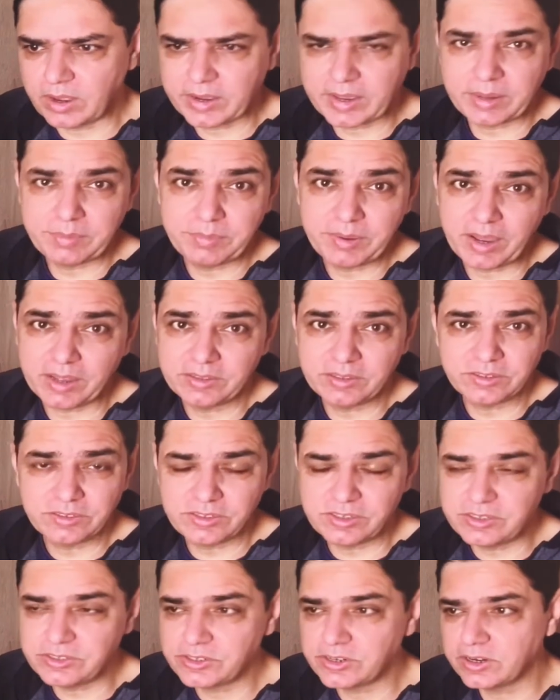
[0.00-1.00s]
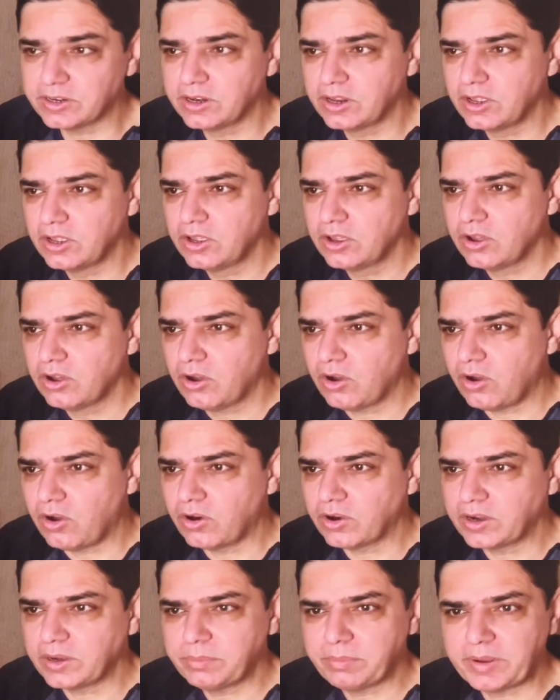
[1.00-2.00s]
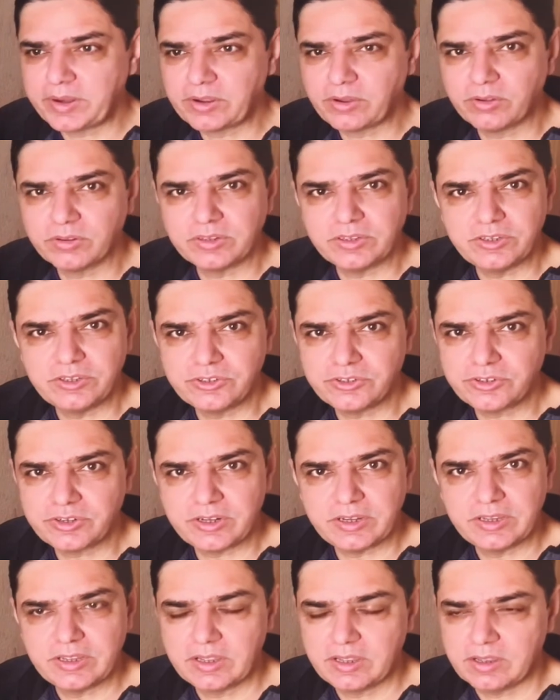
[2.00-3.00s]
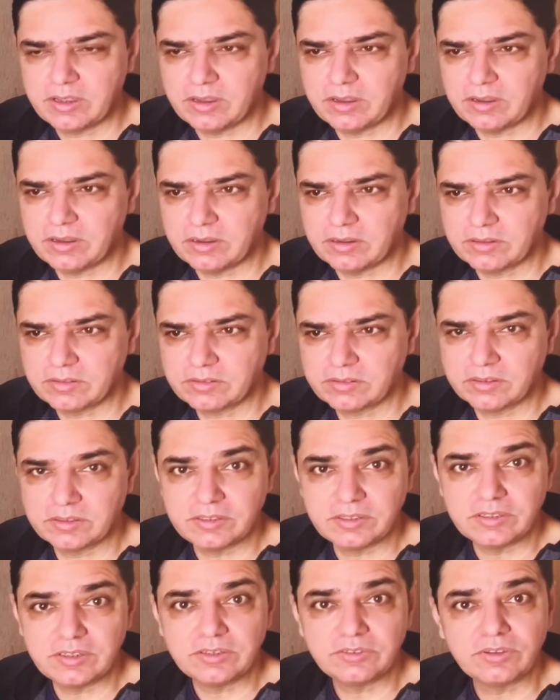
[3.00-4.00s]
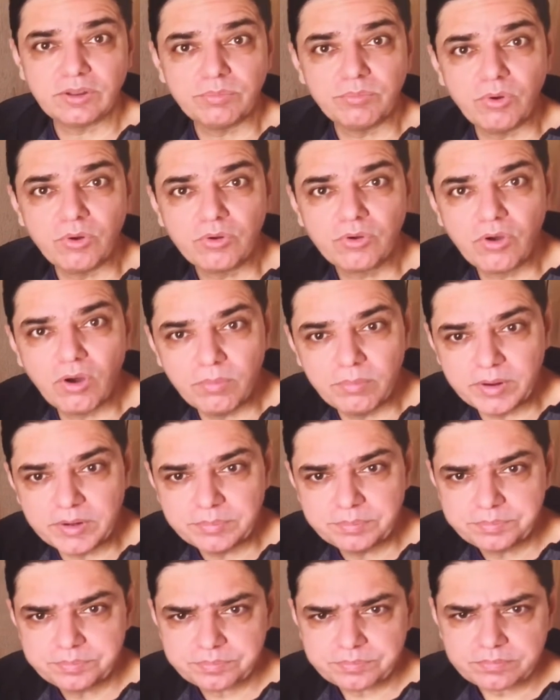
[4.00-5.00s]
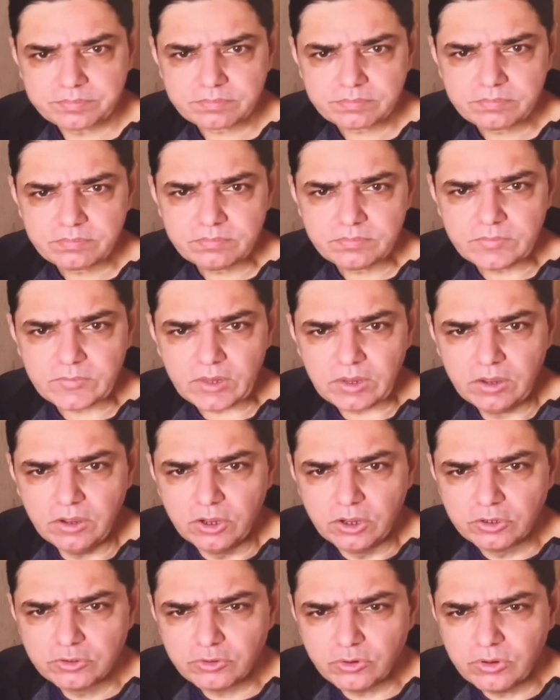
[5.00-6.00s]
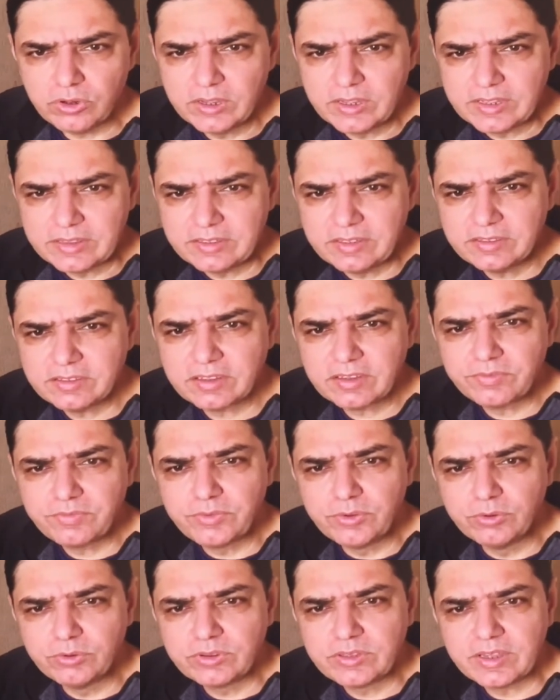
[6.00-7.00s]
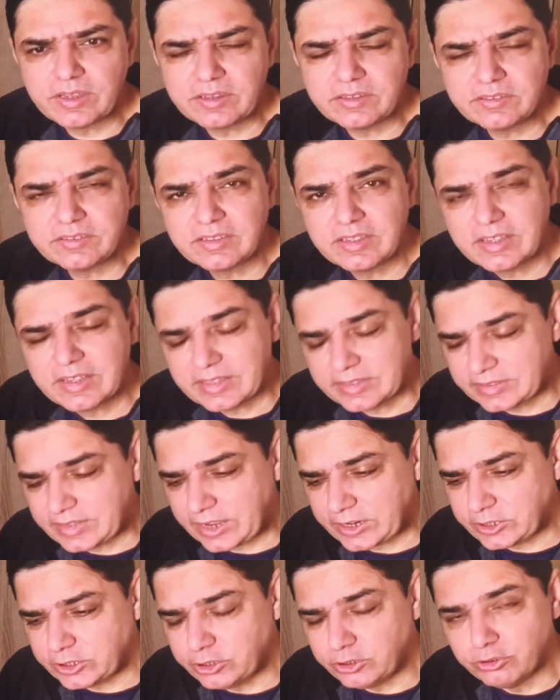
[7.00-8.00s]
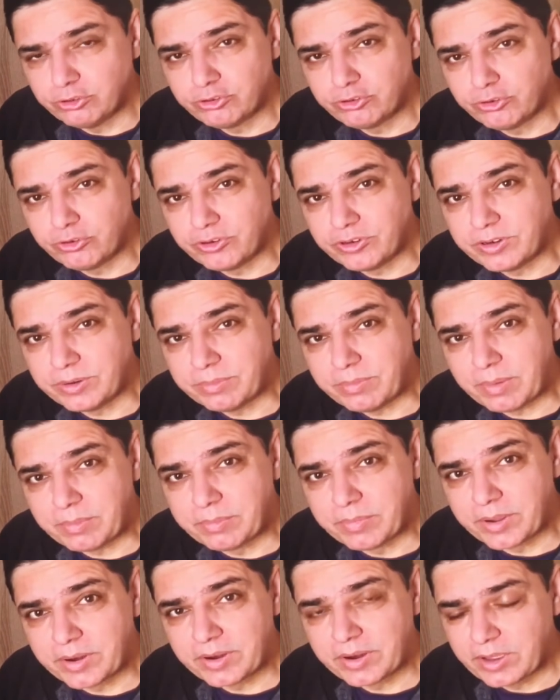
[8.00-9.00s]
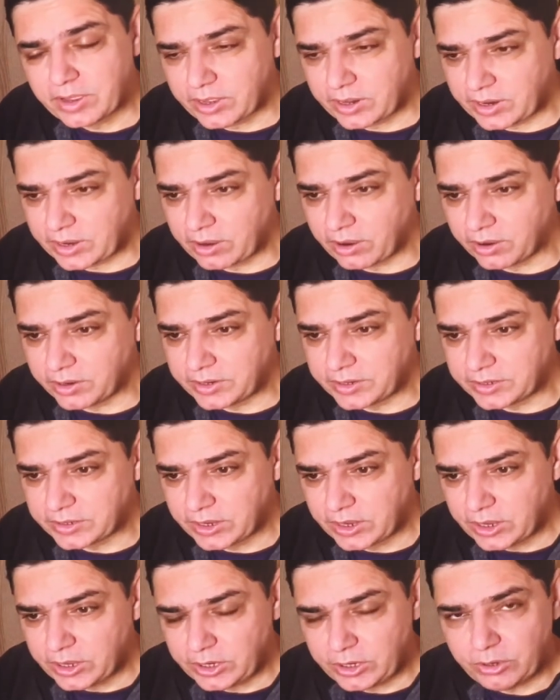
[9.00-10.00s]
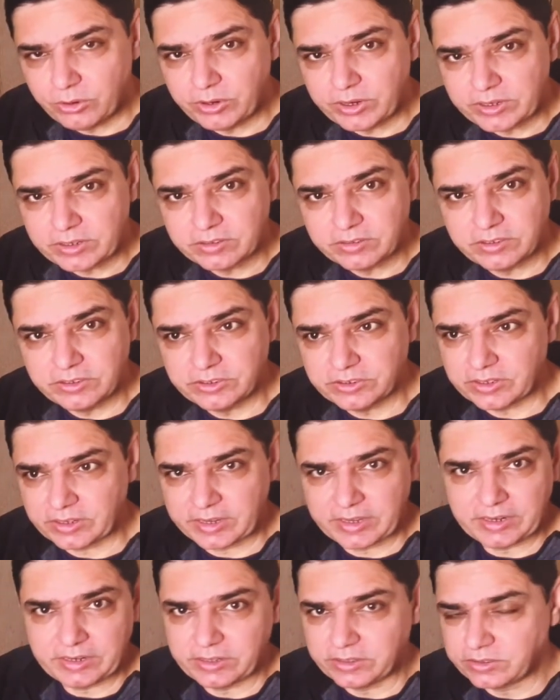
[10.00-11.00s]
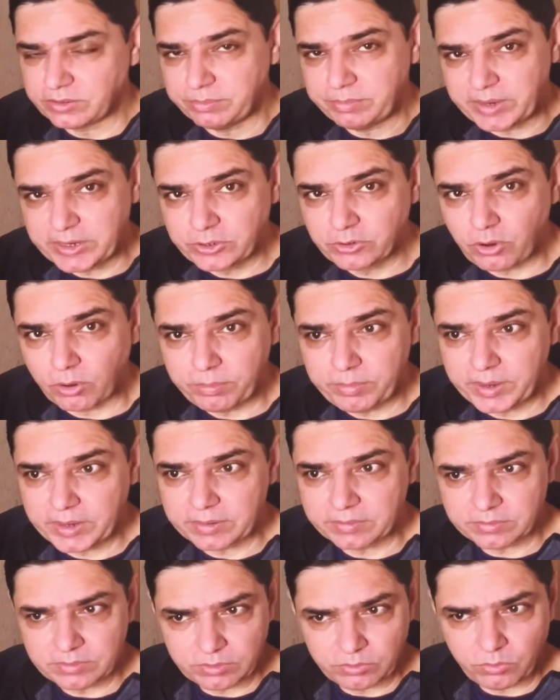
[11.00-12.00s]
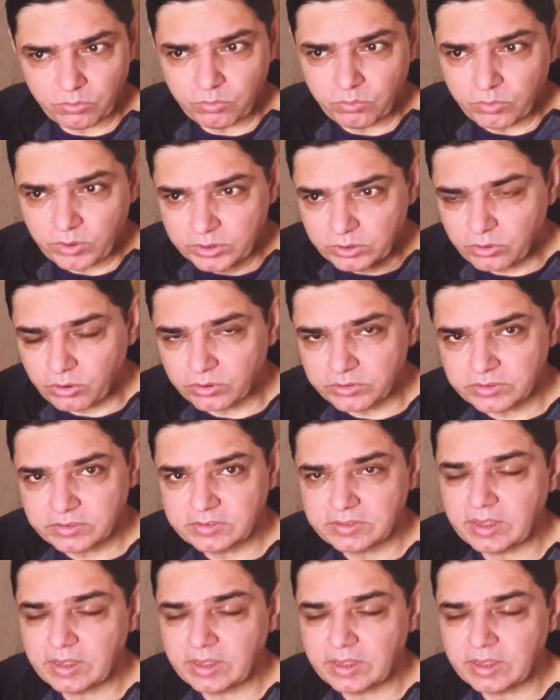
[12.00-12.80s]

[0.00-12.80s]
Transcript: can be either seasonal or depending on the history uh, certain things are more common so these are the few things that you should remember regarding neonatal seizures again it's a big topic what causes